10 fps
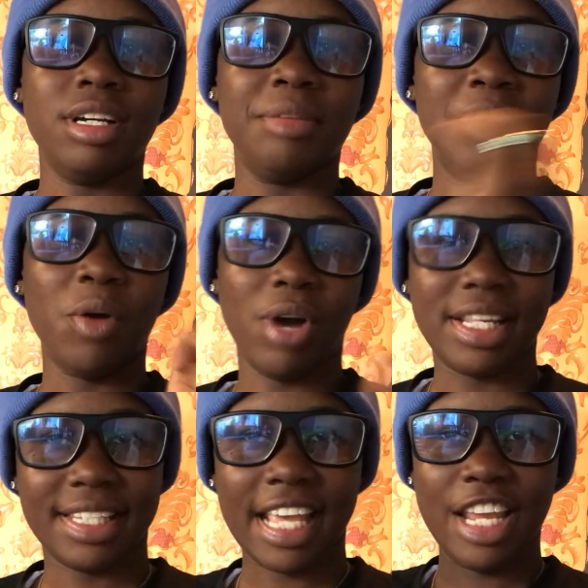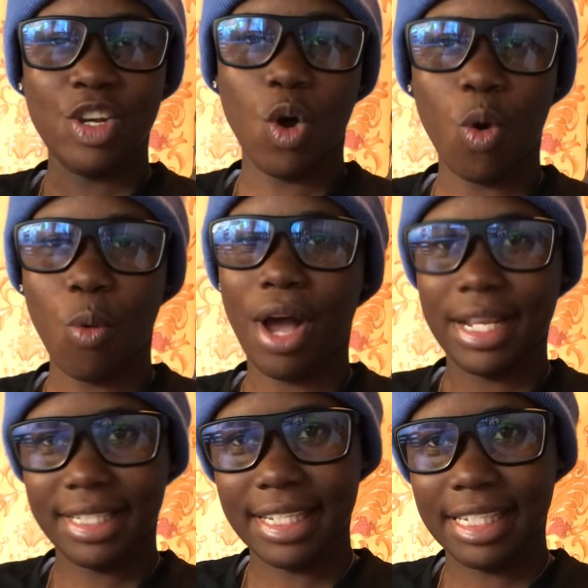but I want to say no
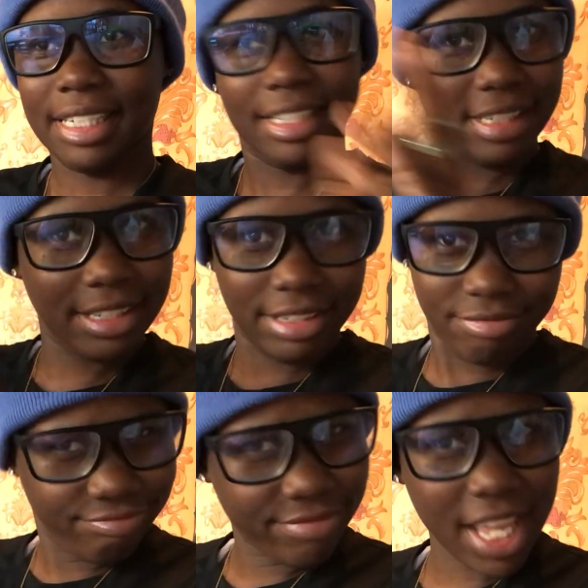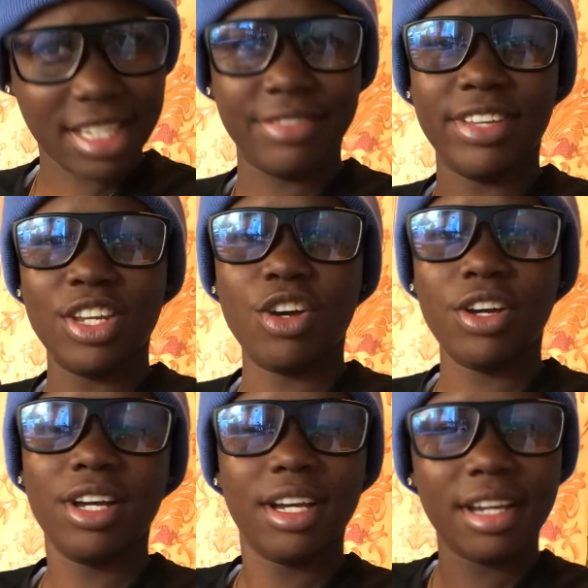until next video